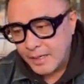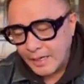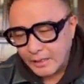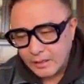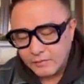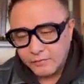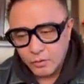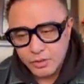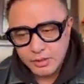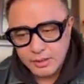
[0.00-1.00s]
And
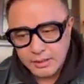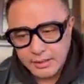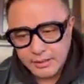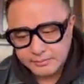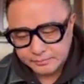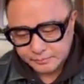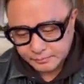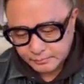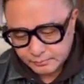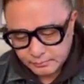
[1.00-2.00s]
unfortunately,
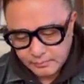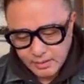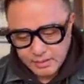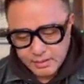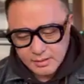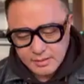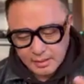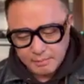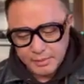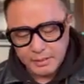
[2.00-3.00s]

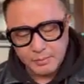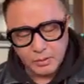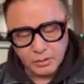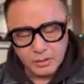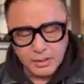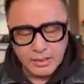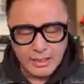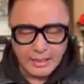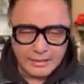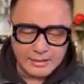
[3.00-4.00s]
some people
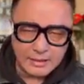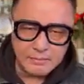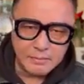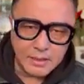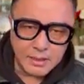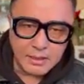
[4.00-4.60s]
and some